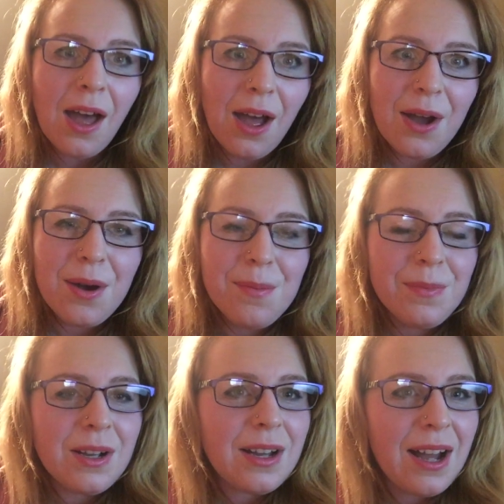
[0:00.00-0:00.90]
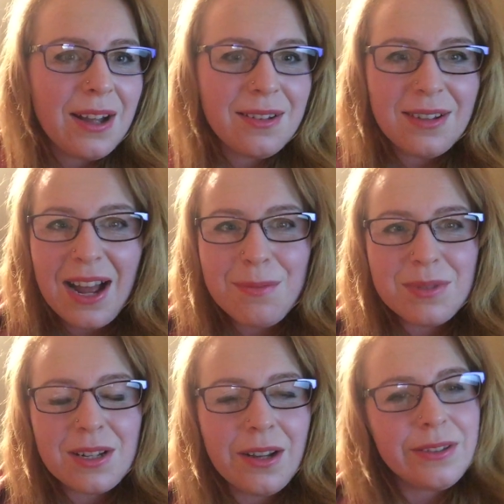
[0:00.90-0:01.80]

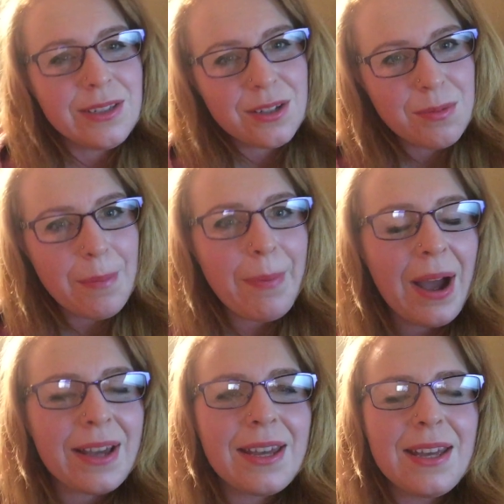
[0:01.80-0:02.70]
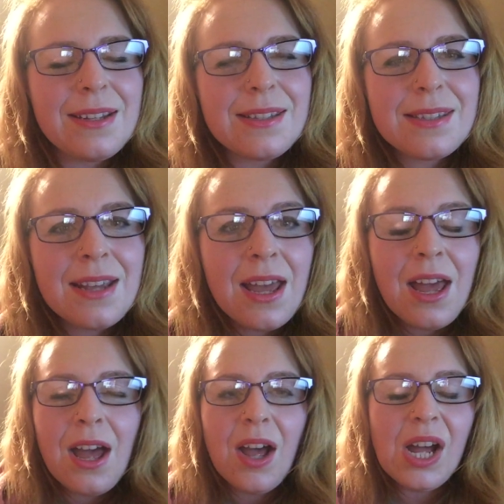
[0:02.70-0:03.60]
items of clothing that come in packets,
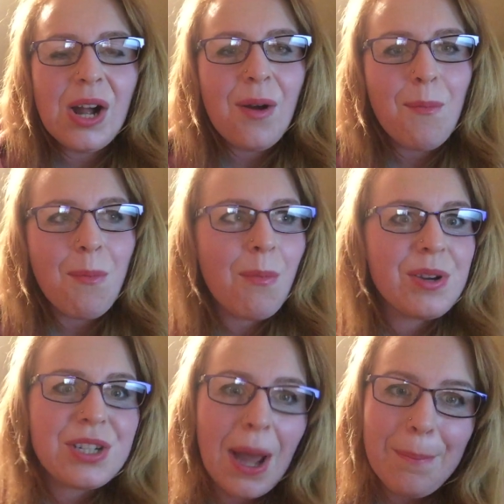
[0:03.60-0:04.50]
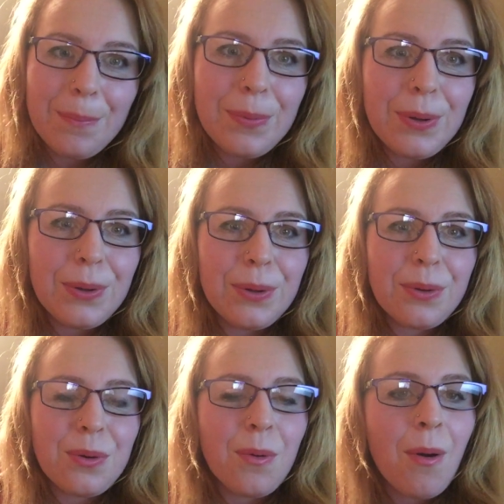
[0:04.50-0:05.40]

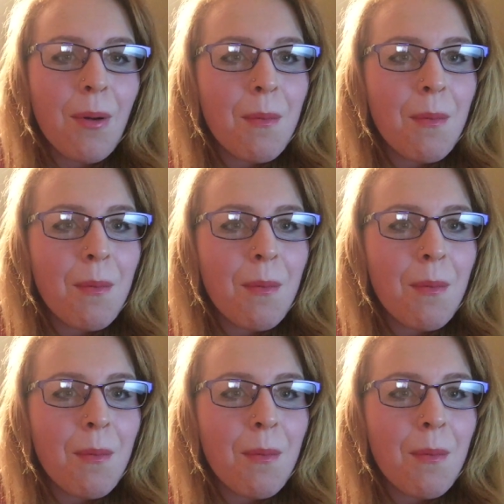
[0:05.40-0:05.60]
shampoo,